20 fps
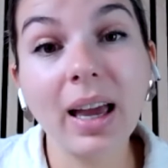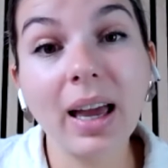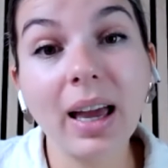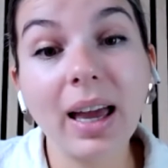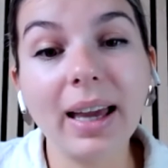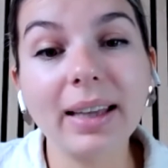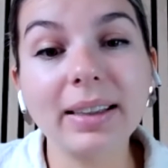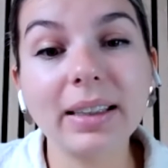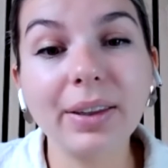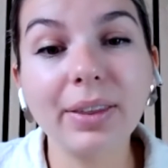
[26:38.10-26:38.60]

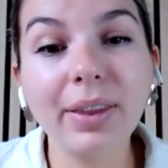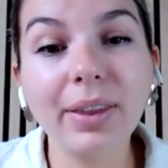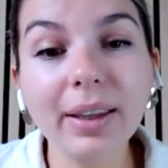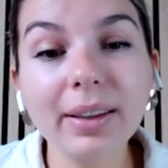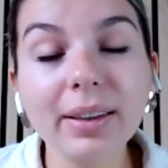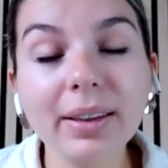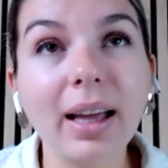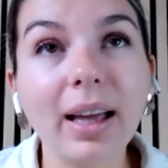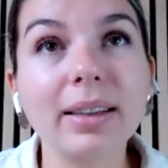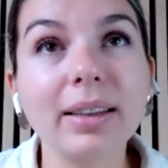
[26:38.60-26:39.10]
And I
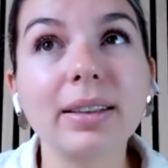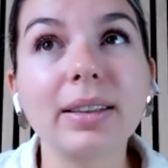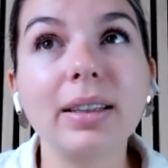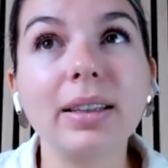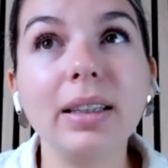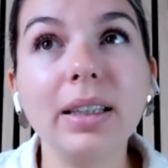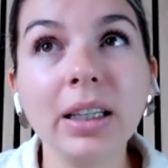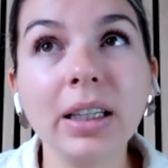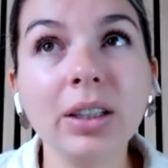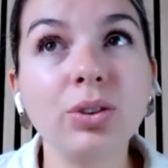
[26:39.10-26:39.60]
think that
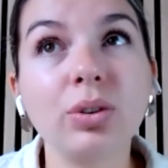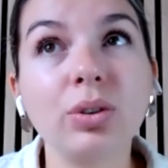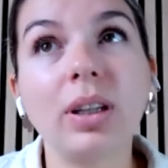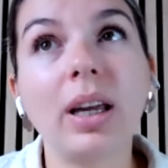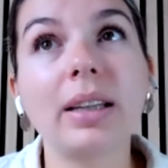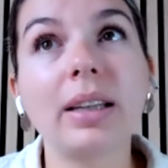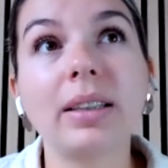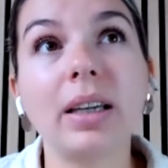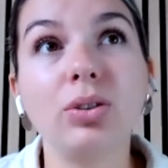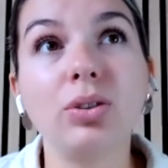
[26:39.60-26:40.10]
linked to
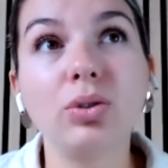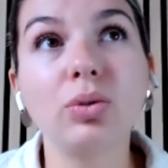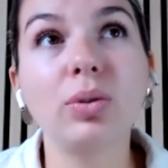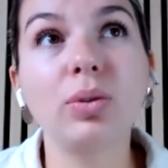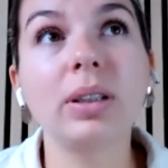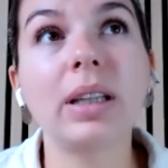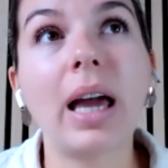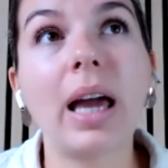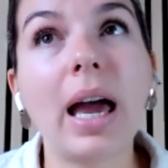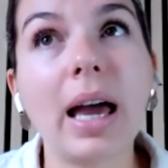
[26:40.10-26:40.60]
that, I do
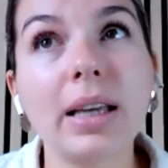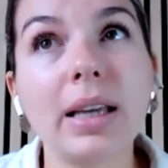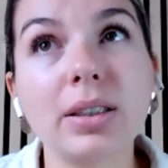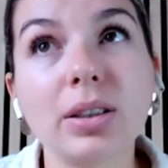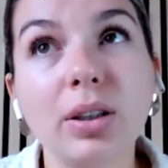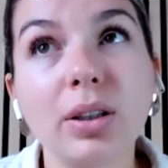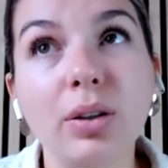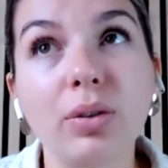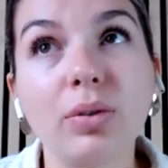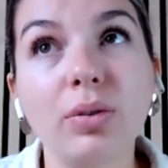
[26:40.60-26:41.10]
want to
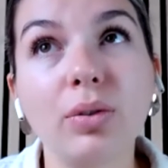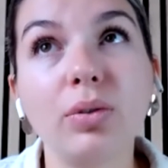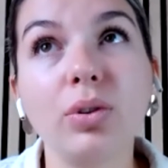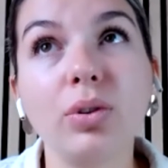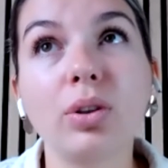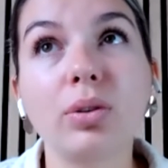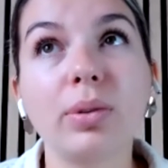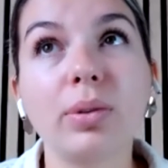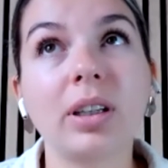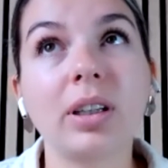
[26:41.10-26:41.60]
ask you
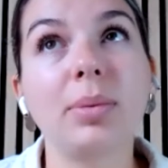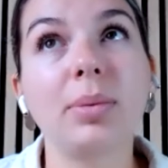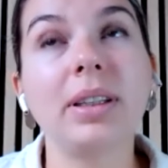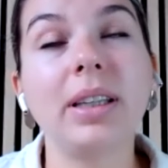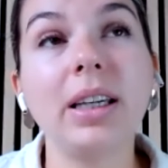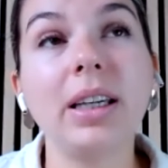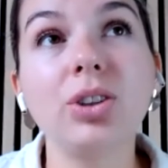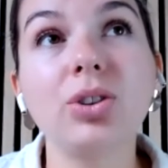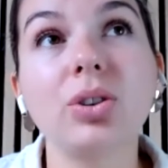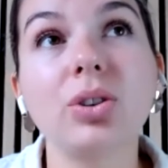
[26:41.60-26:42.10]
your
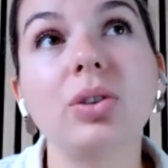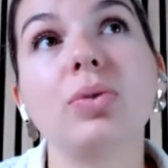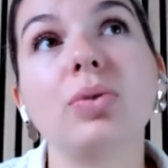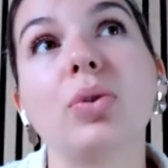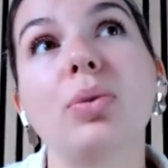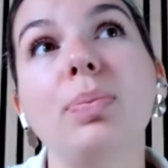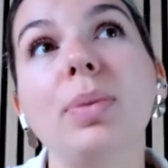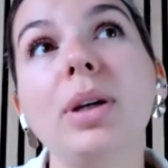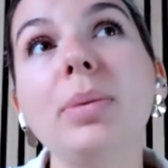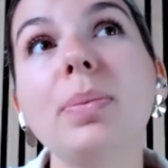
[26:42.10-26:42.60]
recommendation
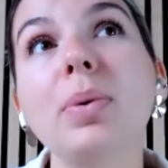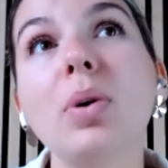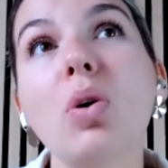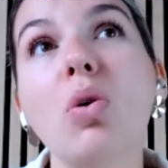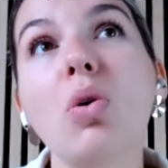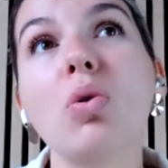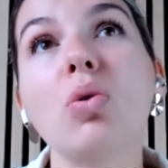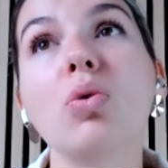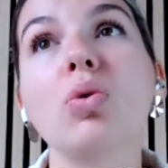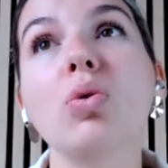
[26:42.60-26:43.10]
for
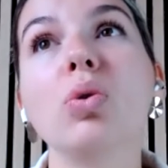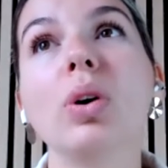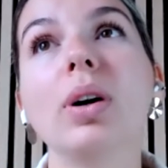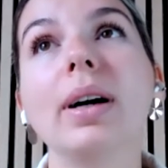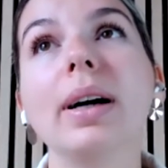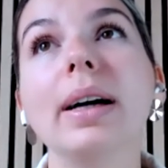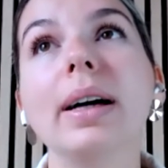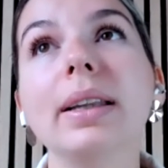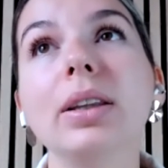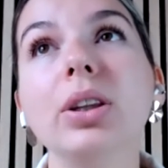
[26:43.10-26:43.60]
people who
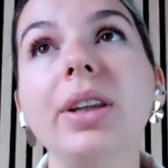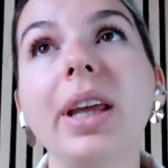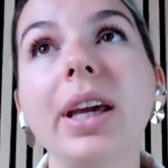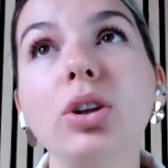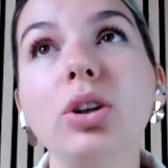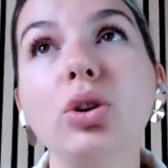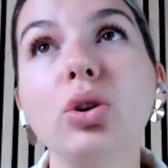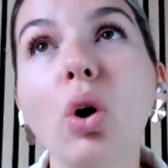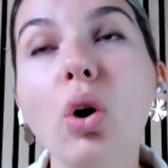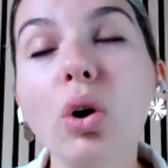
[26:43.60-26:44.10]

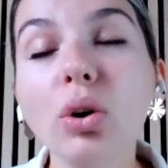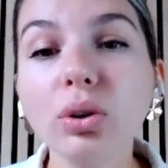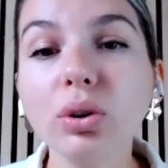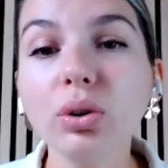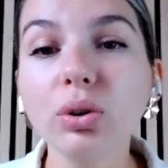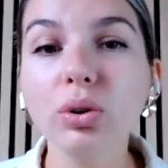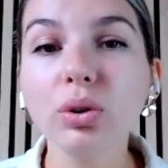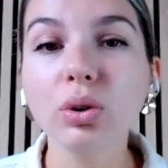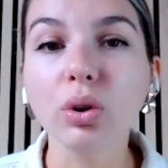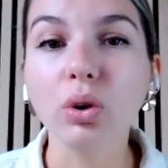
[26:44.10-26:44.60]
they
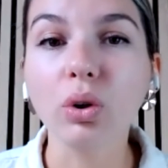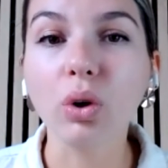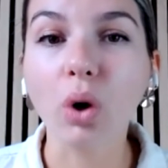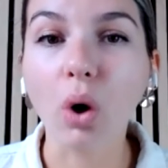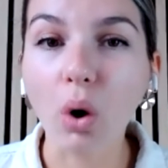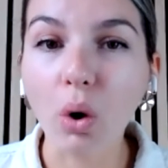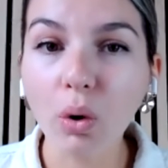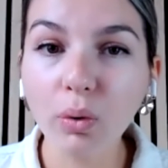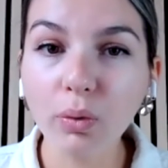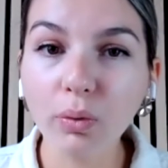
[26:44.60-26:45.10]
don't
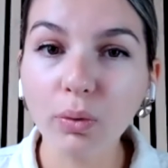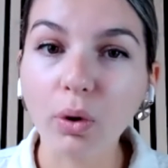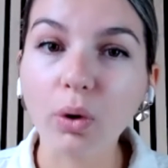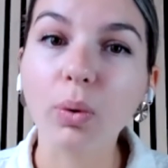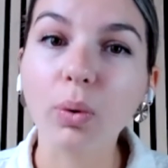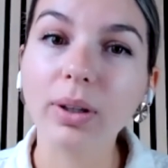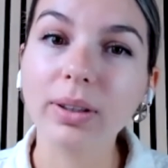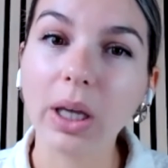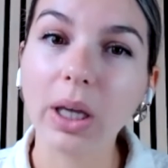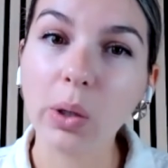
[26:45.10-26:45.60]
go for
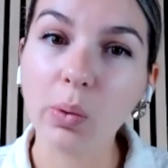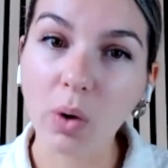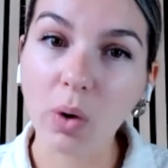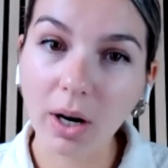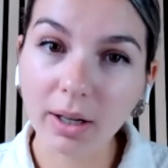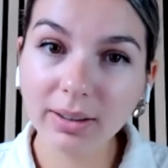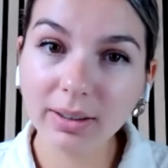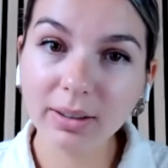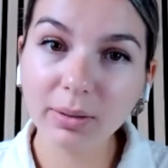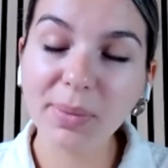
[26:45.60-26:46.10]
what they
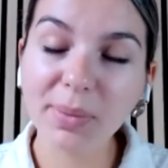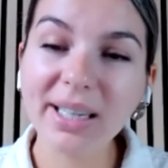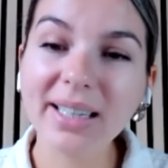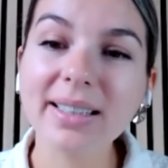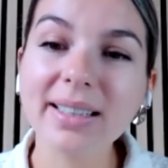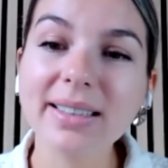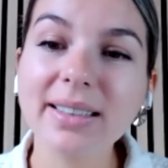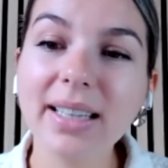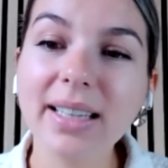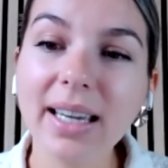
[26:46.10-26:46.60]
want
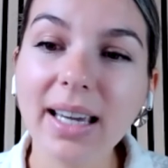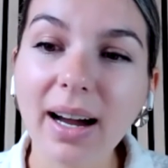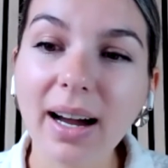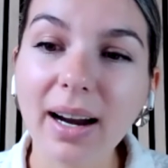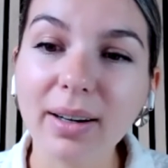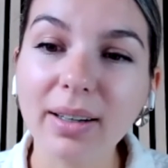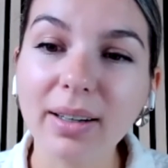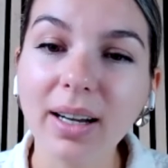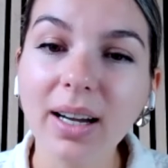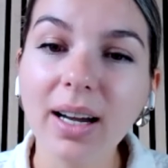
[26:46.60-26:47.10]
because they
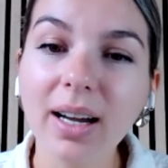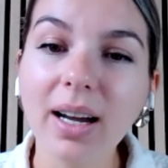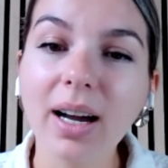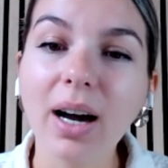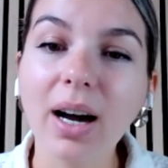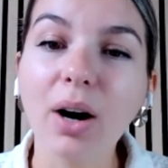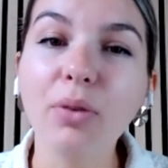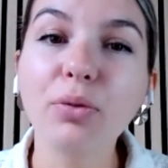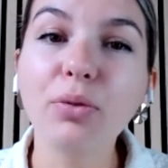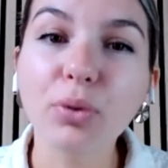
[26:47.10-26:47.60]
are
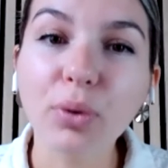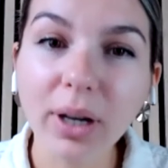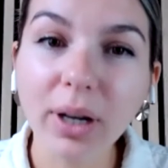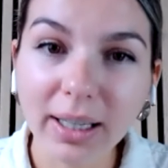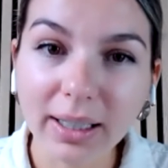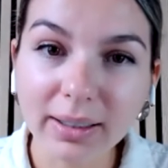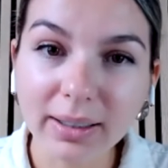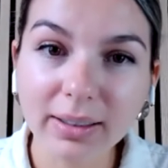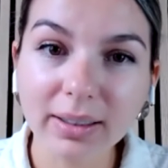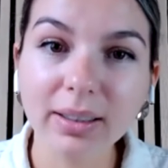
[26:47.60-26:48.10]

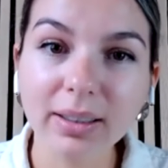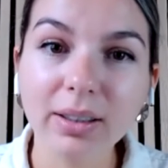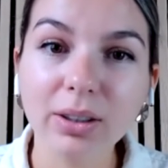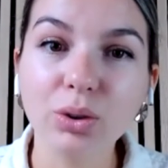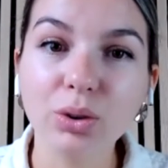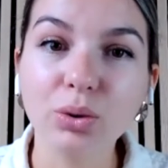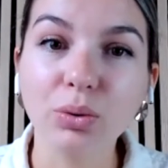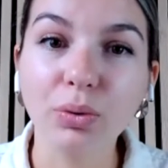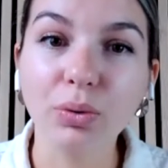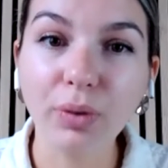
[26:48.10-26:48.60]
afraid
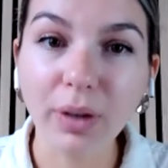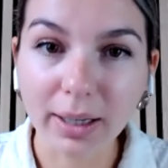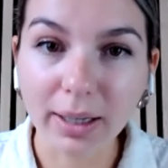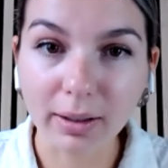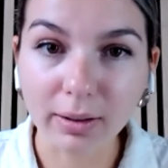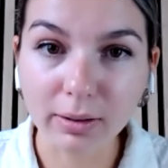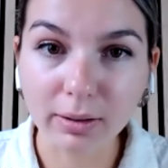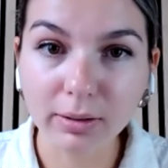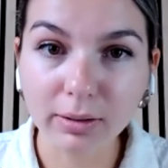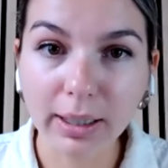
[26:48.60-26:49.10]
to
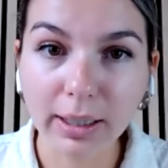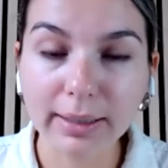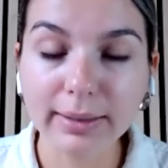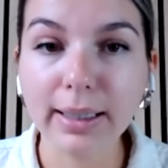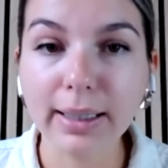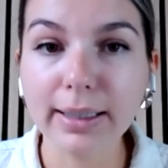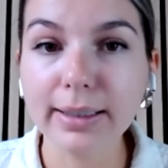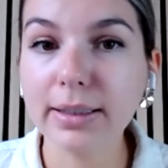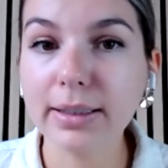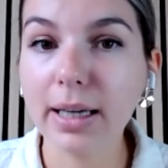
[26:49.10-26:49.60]
fail.
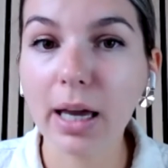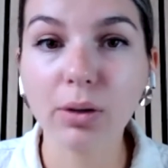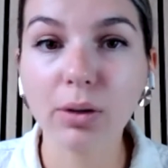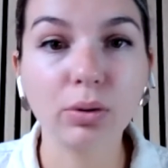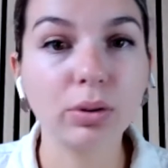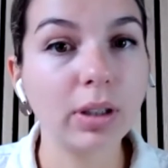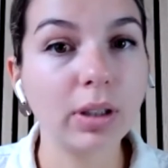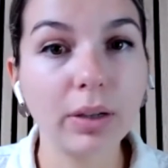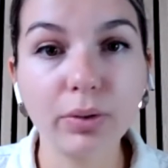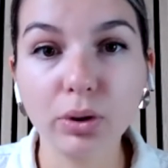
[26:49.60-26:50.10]
And they say, I
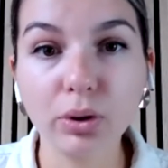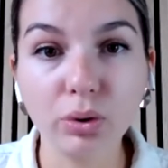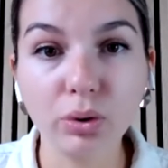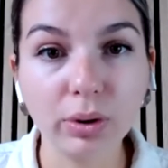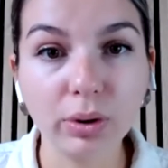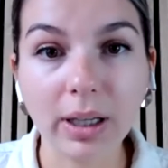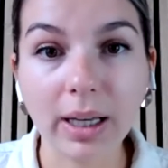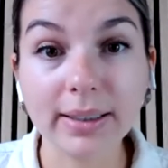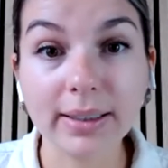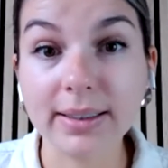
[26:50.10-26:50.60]
could never do
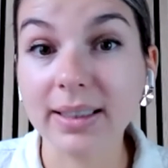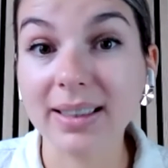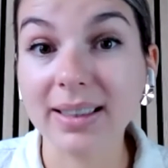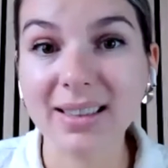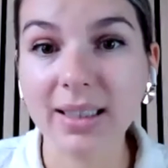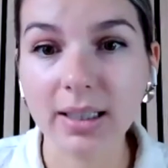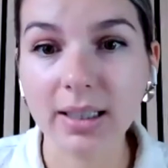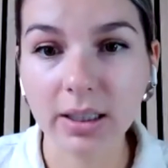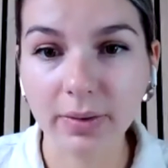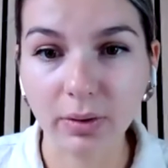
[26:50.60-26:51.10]
that
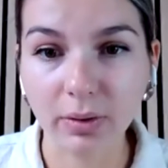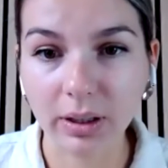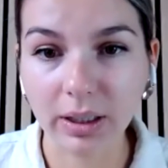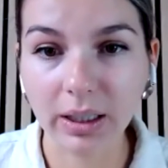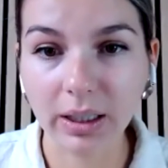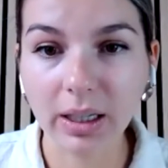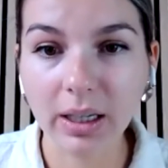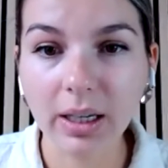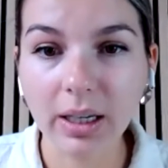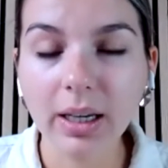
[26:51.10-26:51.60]

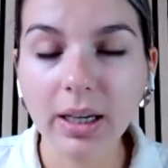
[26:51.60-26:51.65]
successfully.